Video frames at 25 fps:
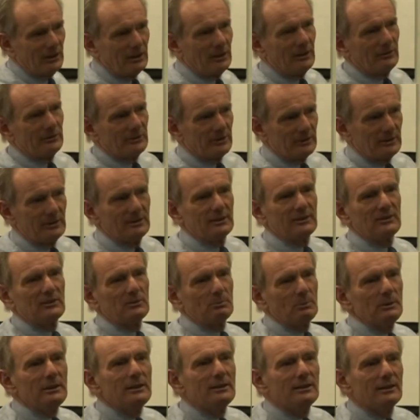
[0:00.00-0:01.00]
of after-dinner
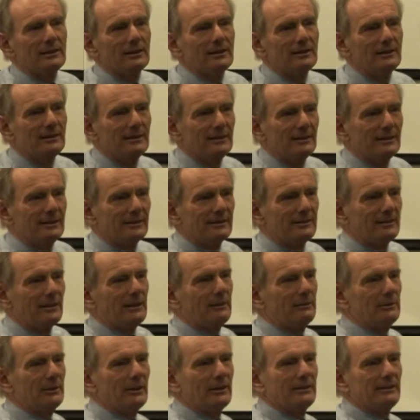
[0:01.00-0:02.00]
speaker,
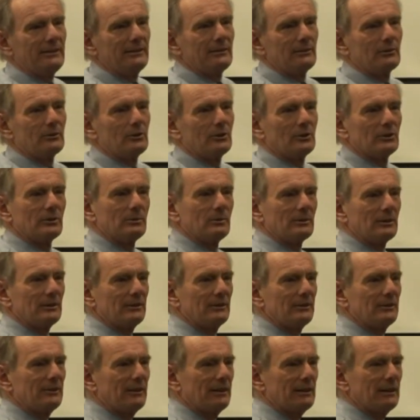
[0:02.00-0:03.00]
Simonides of Kos was
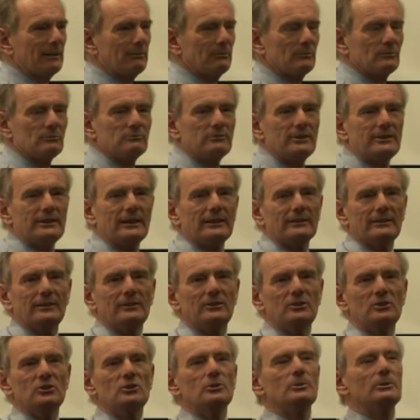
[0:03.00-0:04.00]
going to stand up and read out
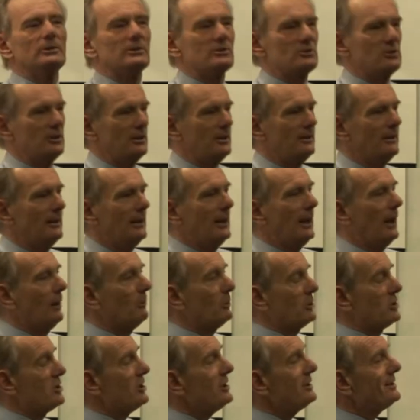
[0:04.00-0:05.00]
this eulogy,
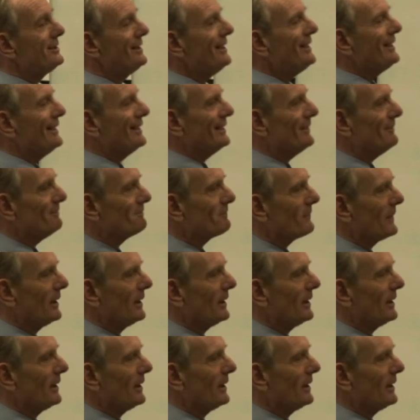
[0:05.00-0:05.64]
which he did.